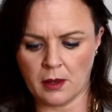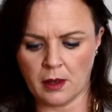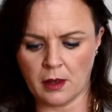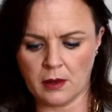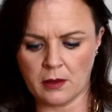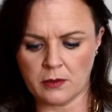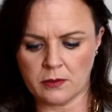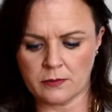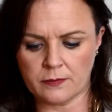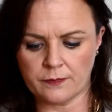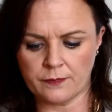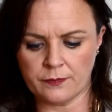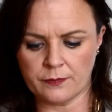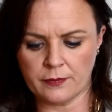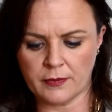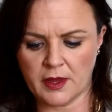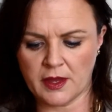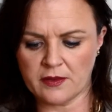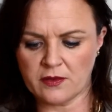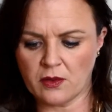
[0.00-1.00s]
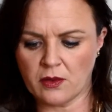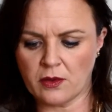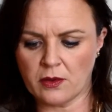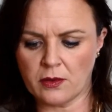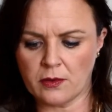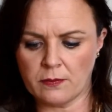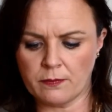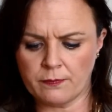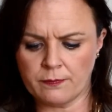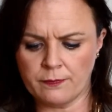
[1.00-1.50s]
Oh, it's
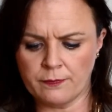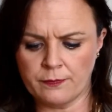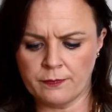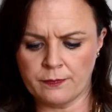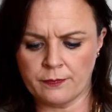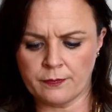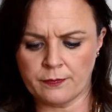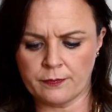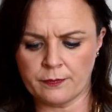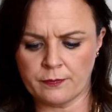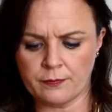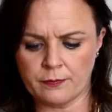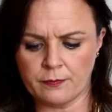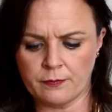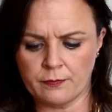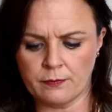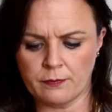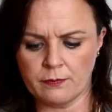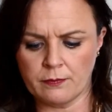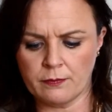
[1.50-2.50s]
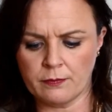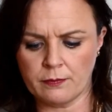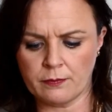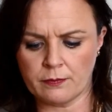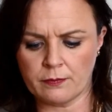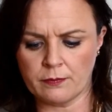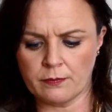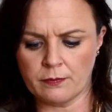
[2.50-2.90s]
um, hmm.